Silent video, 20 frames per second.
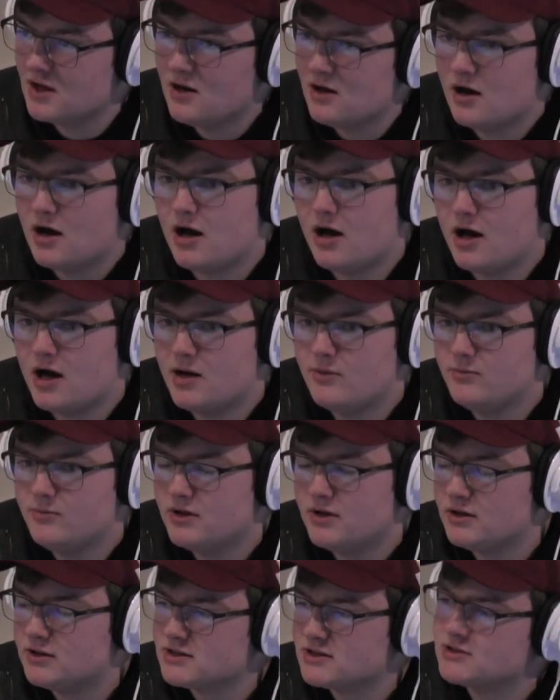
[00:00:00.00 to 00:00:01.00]

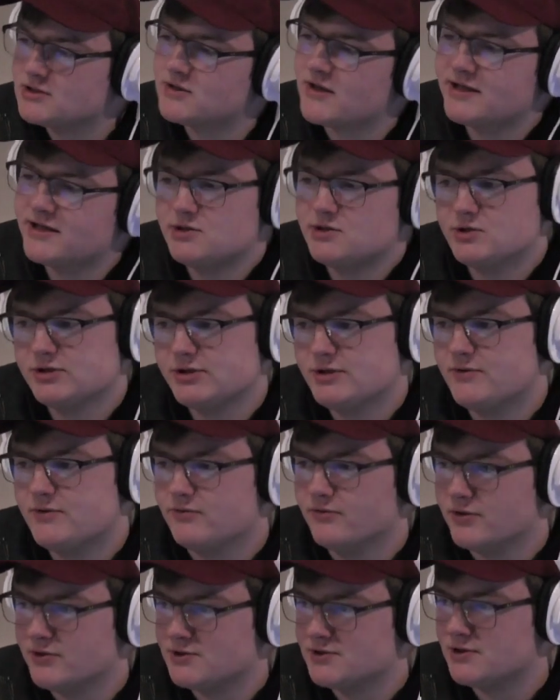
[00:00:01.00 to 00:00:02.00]
So that's usually the
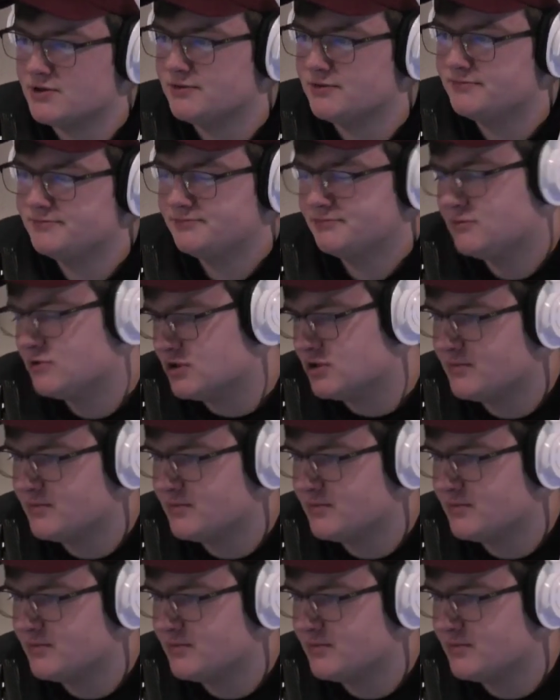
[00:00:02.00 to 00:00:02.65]
rooster, just